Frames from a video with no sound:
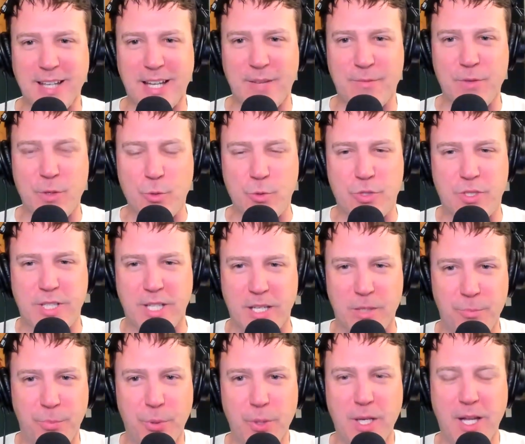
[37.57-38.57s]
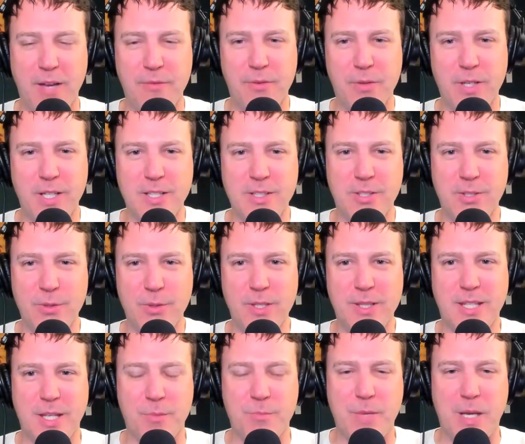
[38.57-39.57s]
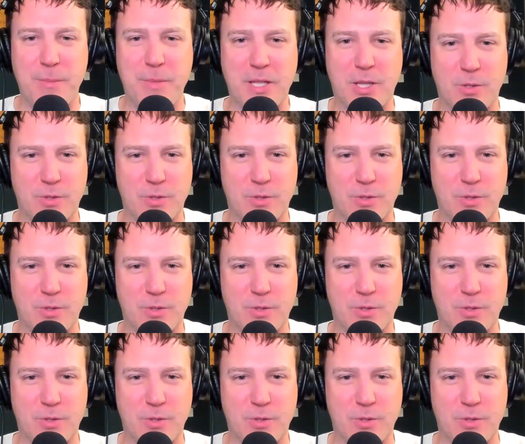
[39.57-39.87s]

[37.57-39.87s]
if you did put effort into it, that maybe those